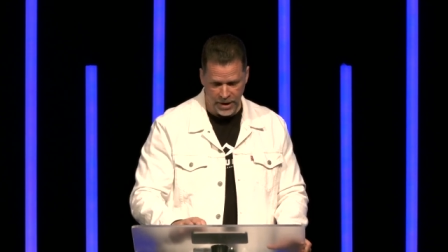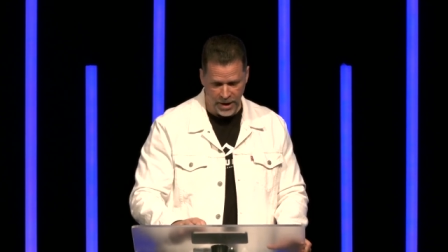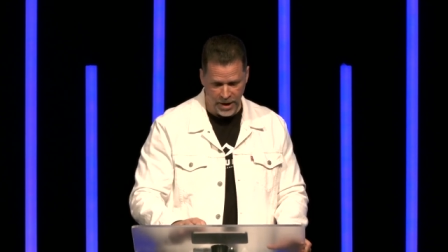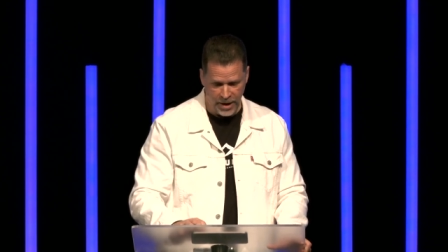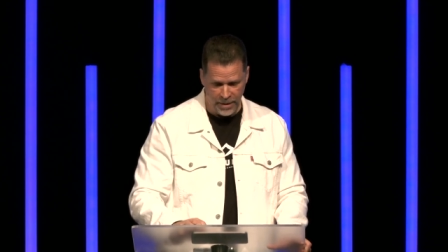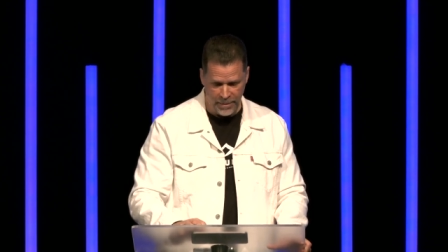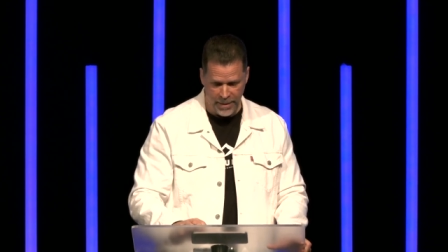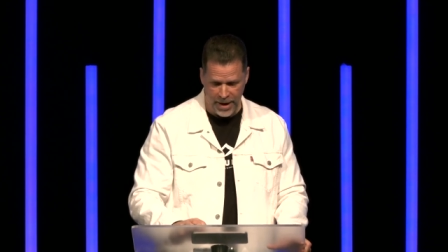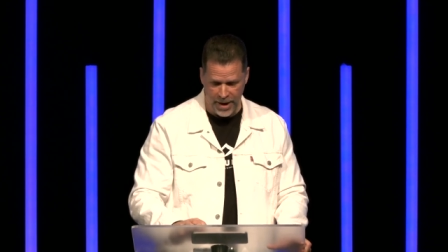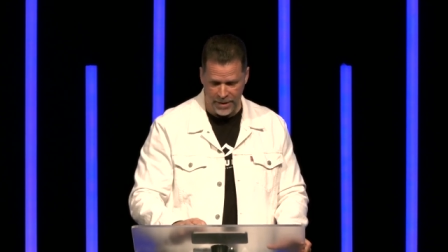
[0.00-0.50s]

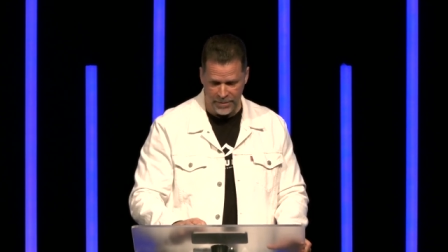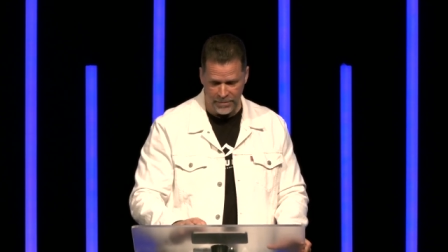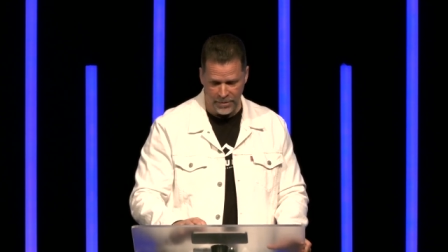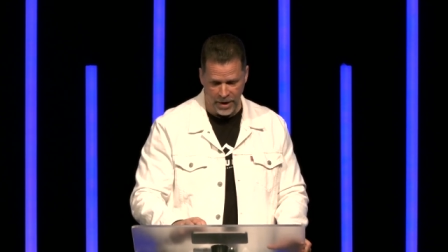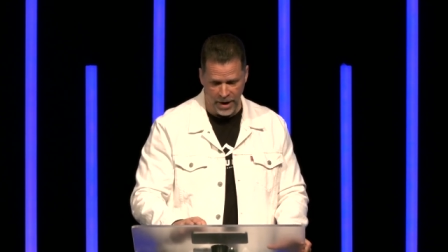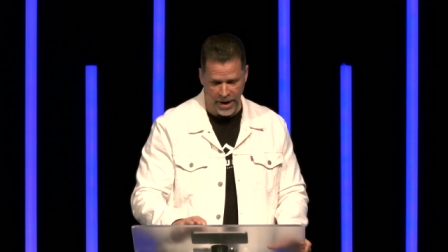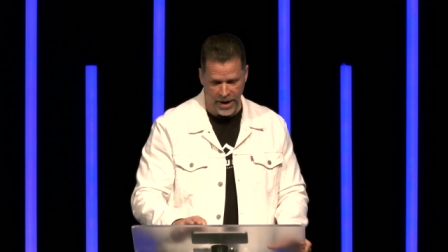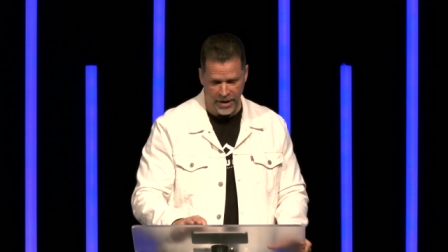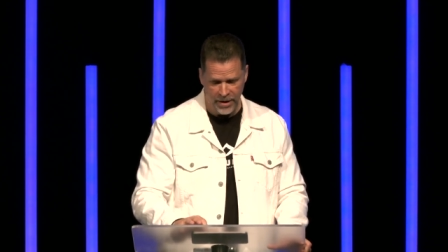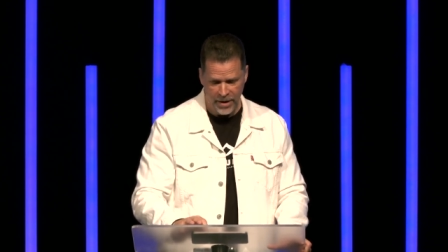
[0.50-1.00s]
Amen,
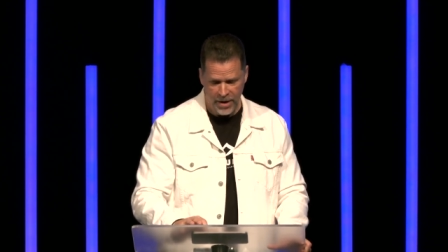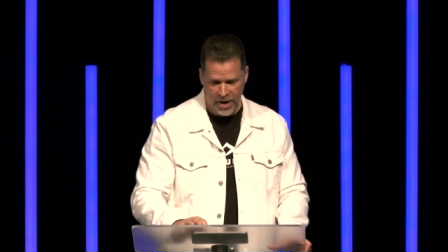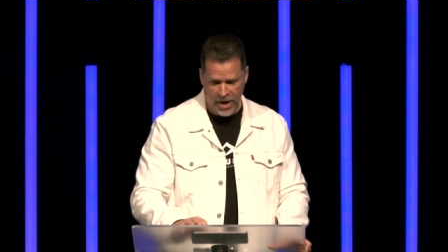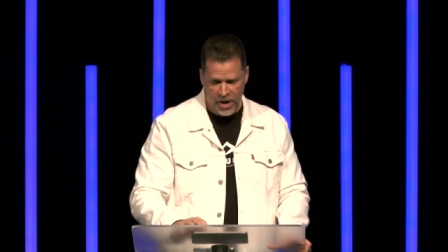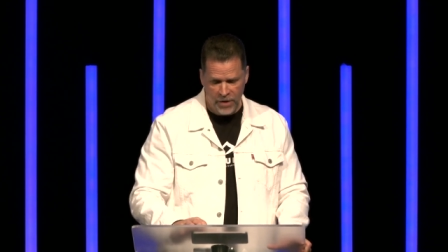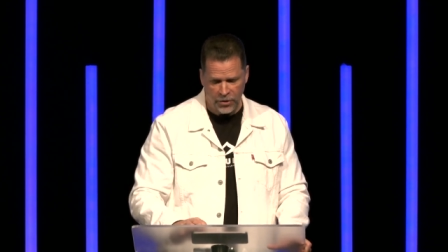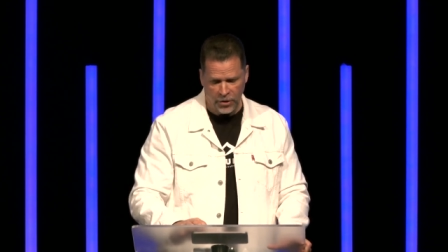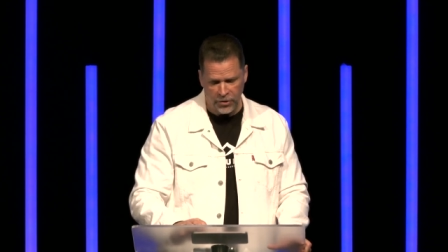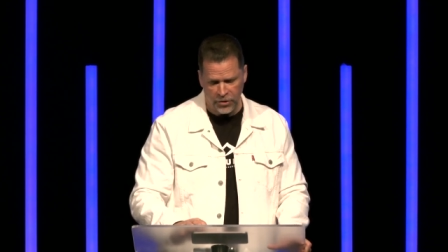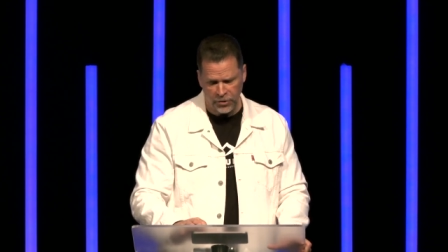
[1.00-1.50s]
right?
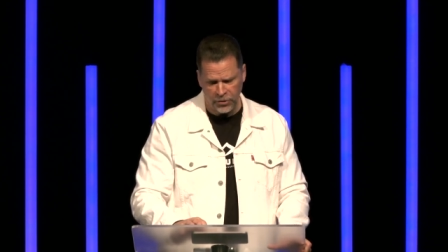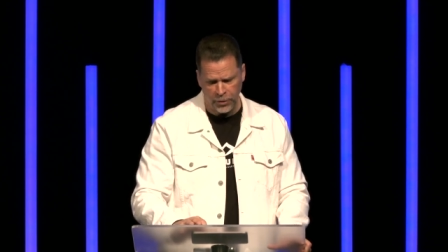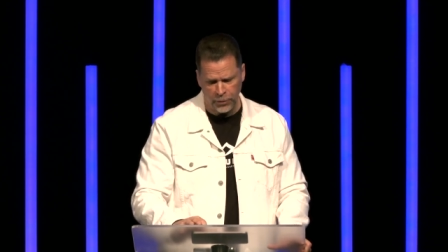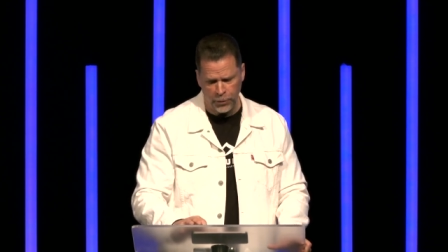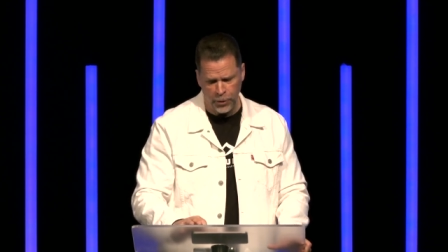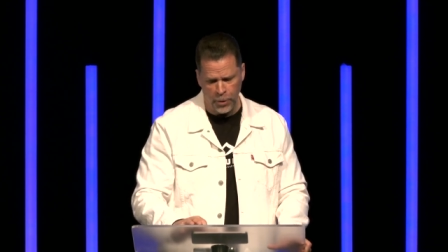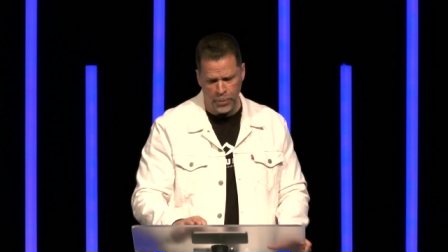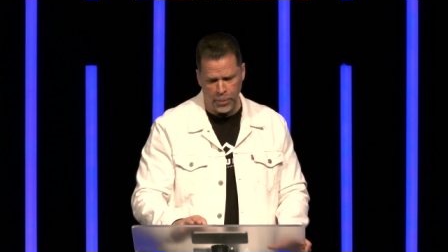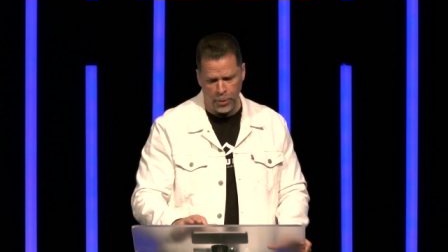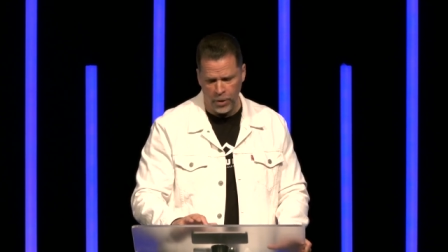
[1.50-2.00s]
So, just a
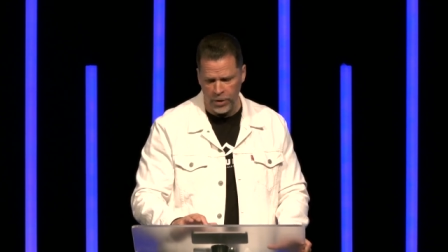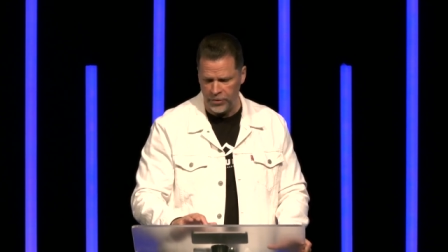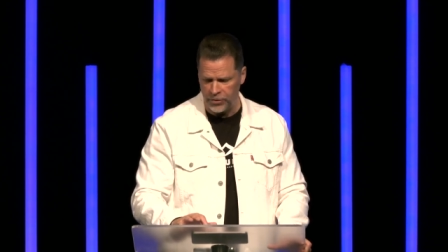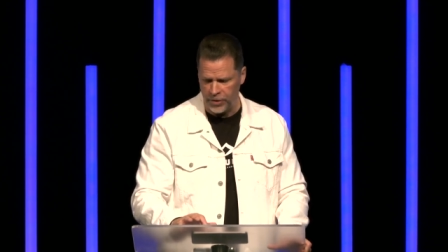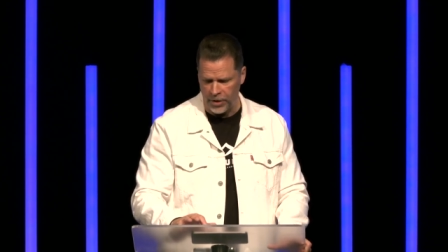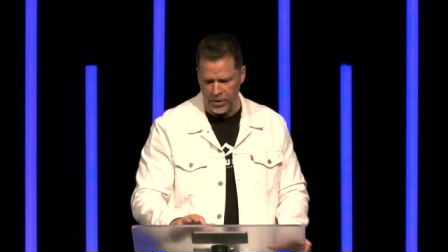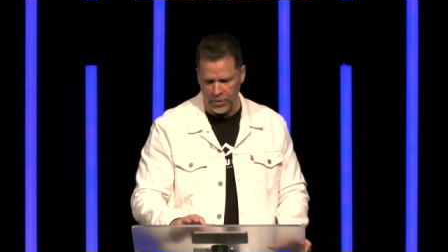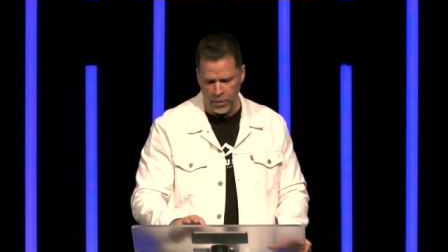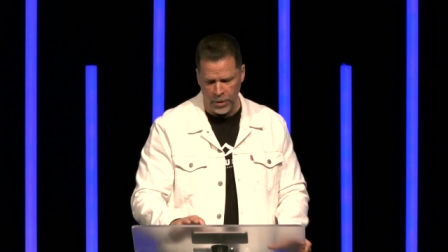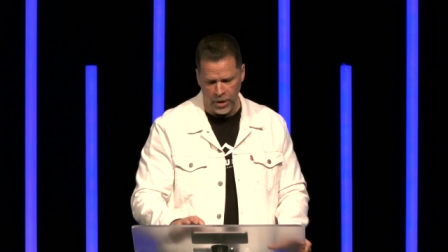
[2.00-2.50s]
few points
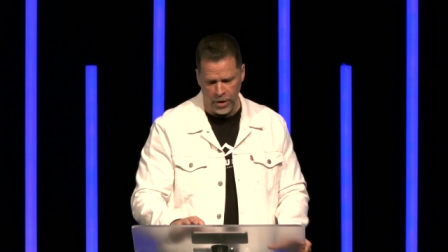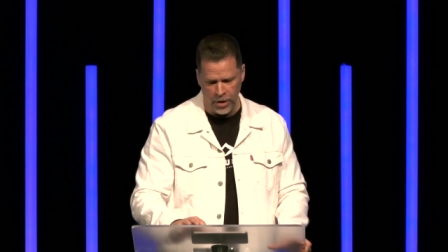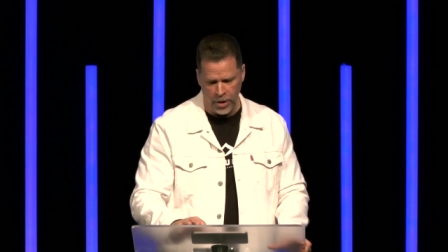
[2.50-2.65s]
there that we